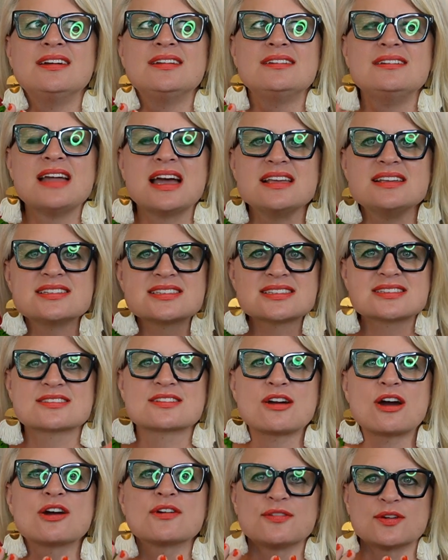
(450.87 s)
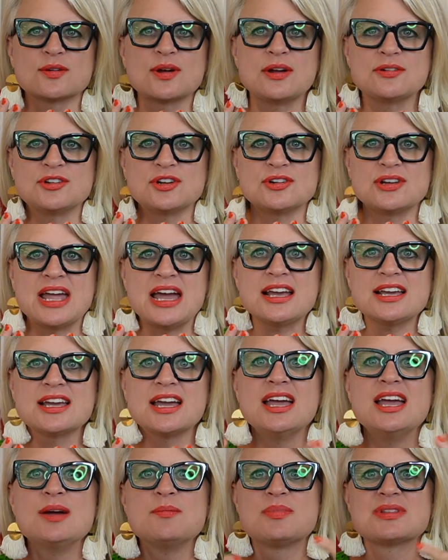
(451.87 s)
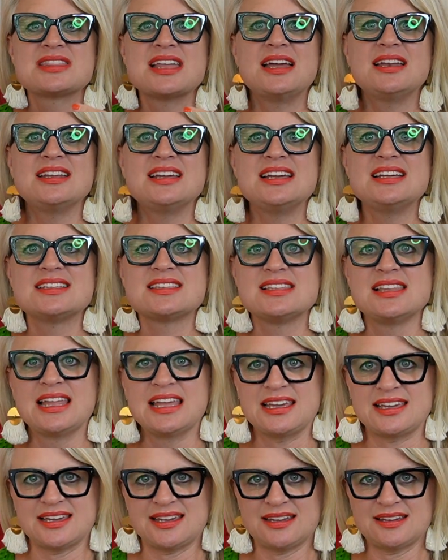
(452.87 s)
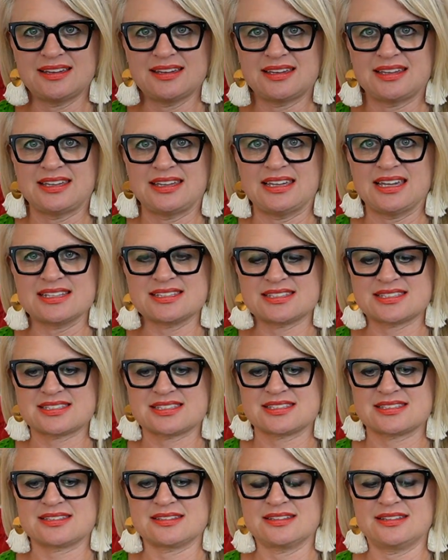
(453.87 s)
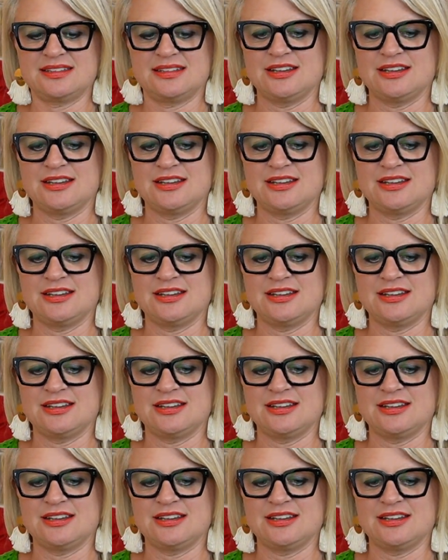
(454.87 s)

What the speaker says: nice scarf around your neck, but then it like gets, you